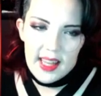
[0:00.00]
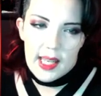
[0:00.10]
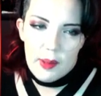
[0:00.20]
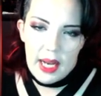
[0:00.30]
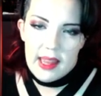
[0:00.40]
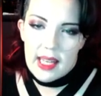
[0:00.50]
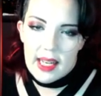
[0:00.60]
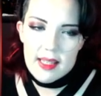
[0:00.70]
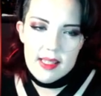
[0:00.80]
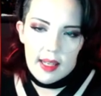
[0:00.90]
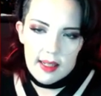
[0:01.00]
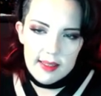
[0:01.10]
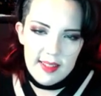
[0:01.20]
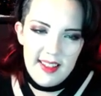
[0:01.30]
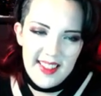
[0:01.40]
think I
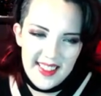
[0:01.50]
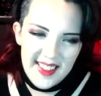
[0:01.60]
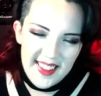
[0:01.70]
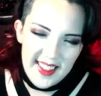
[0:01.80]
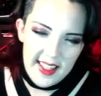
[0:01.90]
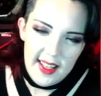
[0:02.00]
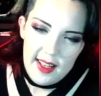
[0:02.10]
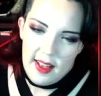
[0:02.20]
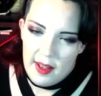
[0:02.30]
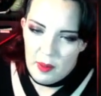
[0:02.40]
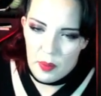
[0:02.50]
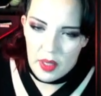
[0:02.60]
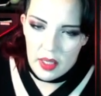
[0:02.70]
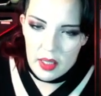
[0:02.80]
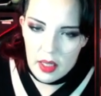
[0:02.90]
suck.
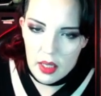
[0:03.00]
But,